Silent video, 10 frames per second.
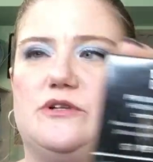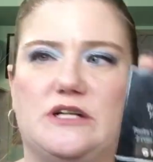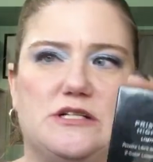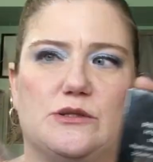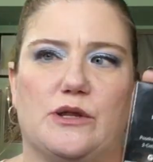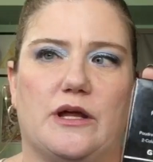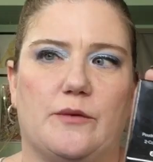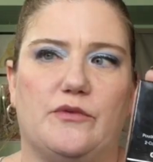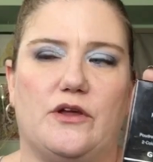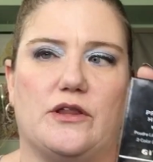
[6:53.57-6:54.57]
I still think
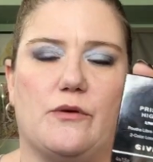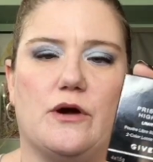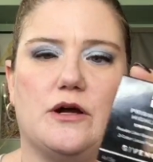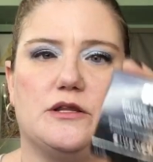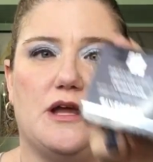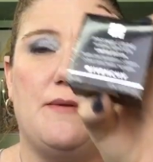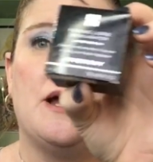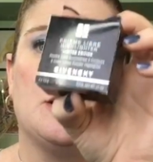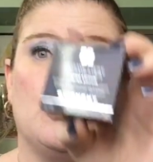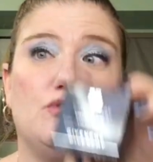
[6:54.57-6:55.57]
I'm saying that wrong, they make
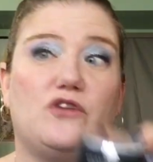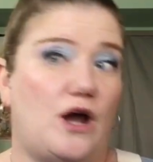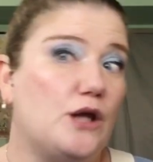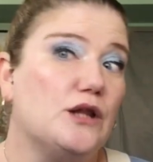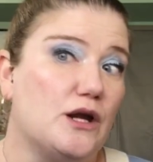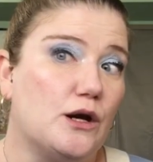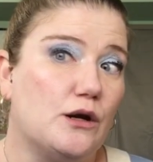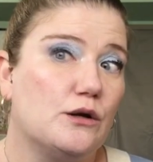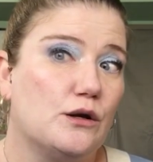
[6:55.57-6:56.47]
a loose highlighter.